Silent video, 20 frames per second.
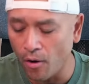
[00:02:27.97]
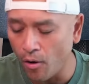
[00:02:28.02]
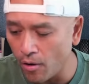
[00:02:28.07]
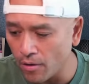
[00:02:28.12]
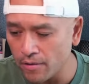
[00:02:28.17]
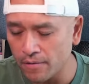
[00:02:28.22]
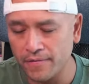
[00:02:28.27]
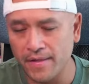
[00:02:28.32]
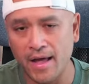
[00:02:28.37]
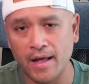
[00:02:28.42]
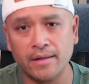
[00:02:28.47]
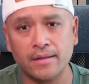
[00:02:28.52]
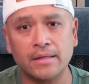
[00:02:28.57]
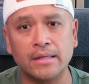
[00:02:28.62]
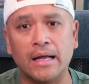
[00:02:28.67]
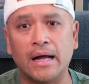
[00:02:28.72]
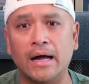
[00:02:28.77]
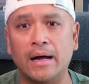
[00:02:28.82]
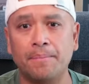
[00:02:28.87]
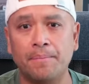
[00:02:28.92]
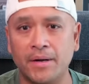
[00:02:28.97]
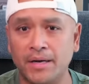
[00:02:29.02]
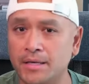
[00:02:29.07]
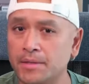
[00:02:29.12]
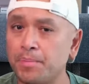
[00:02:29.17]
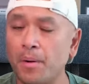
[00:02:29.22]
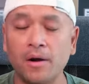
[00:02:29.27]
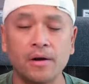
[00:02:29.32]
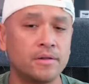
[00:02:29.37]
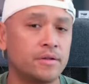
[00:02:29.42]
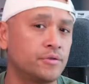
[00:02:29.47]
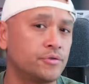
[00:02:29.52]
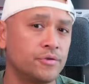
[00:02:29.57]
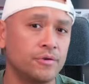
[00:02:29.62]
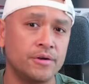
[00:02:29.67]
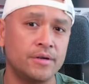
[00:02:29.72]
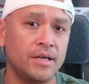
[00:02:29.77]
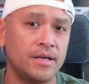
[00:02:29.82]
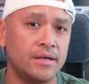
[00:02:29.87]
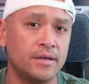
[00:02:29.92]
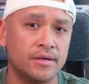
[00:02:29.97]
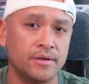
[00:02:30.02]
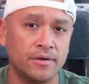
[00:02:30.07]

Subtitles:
all of that, but it's part of the journey.